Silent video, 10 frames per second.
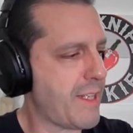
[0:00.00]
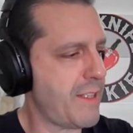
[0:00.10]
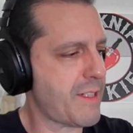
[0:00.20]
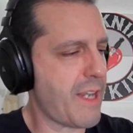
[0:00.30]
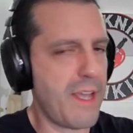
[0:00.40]

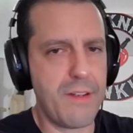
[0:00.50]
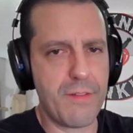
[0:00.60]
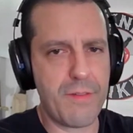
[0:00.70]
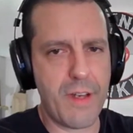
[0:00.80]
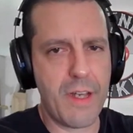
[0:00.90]
this kind
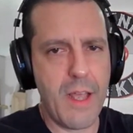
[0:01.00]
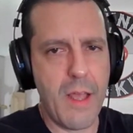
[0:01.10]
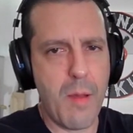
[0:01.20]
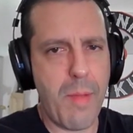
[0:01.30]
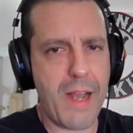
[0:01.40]
of, uh,
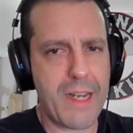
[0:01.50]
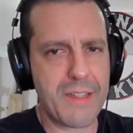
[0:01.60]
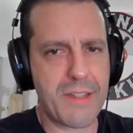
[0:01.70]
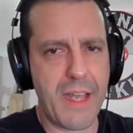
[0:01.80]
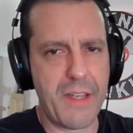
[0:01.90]
pocket
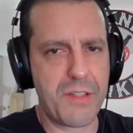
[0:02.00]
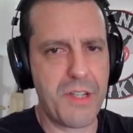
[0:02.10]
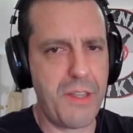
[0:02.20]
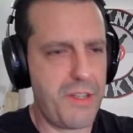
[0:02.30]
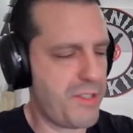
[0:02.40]
style
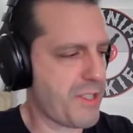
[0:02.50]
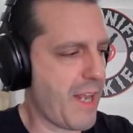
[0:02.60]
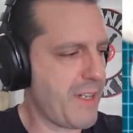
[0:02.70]
sheath. You just kind